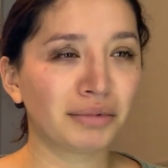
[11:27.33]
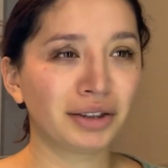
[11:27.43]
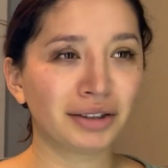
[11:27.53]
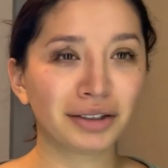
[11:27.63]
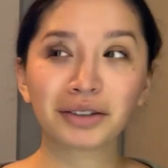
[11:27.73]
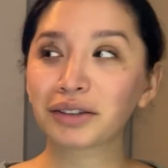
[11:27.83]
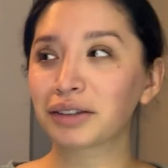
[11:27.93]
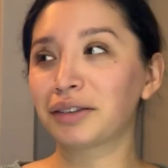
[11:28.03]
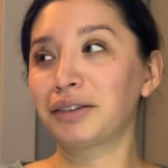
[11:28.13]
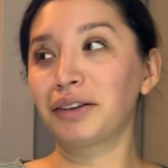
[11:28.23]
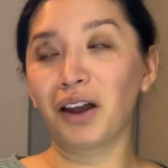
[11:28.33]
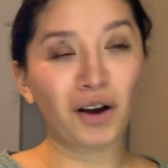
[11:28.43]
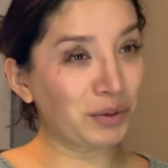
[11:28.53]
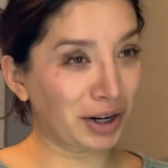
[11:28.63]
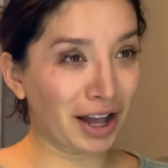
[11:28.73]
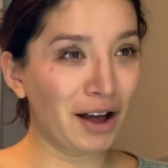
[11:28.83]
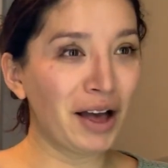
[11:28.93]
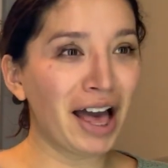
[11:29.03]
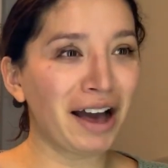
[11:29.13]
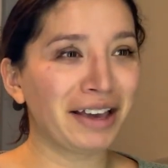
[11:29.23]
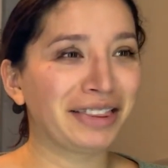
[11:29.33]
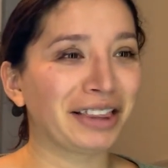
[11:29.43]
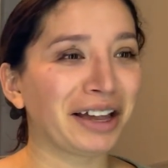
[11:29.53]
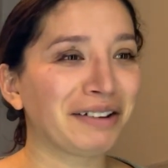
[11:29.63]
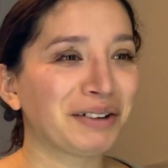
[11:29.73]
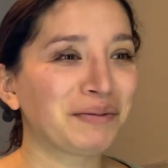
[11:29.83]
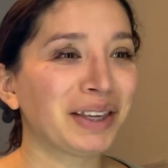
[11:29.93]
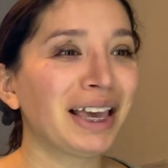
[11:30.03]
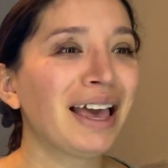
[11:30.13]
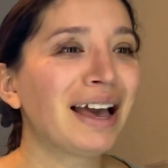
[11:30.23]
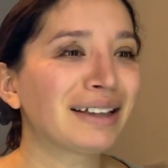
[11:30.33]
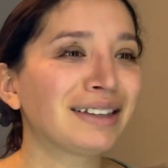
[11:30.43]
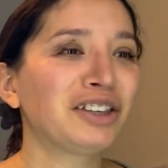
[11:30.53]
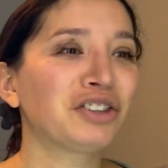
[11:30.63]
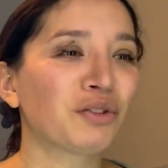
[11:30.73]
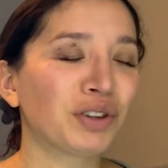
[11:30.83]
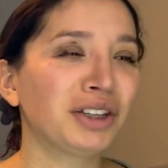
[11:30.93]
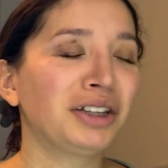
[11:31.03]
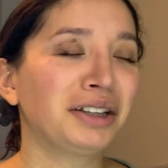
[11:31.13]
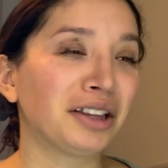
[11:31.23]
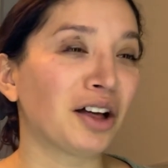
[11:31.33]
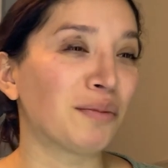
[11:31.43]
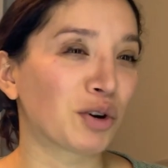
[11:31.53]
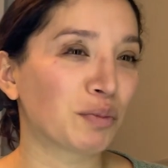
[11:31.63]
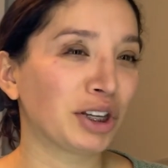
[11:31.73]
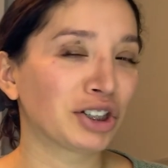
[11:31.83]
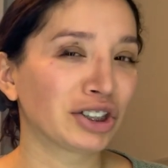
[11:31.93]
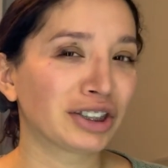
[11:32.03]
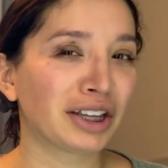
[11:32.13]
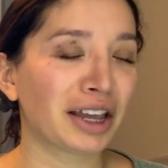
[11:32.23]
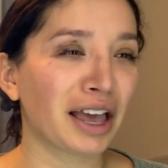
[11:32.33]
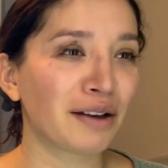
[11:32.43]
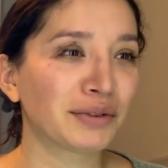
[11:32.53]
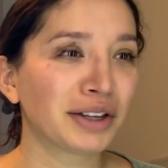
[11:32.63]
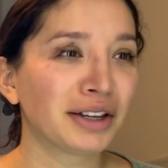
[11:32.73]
This did not work how I thought it would be. I think you definitely need a lot more patience than I have.